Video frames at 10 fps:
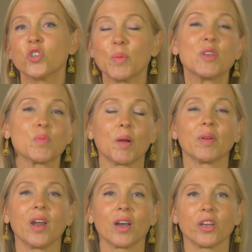Jimmy's
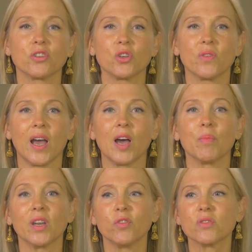probably not going to do
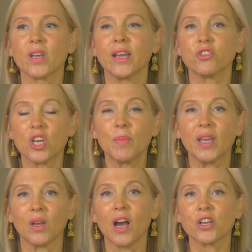that. But if you say,
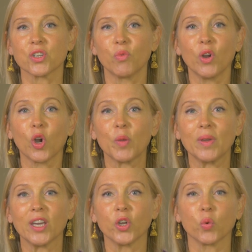"Jimmy, gosh, if we hurry
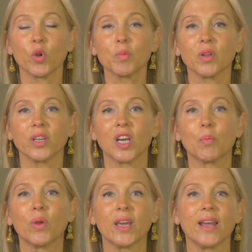up and get your room cleaned
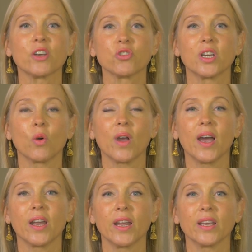up, we can actually go
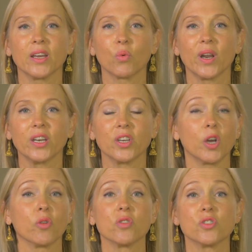ahead and get ready to
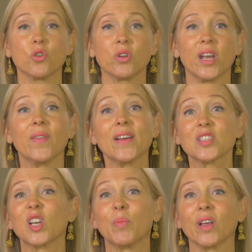go to the zoo today.
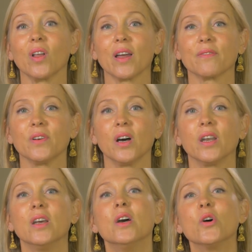That's going to be a lot of
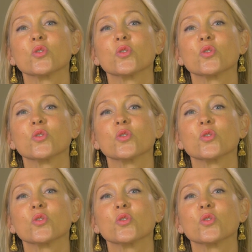fun."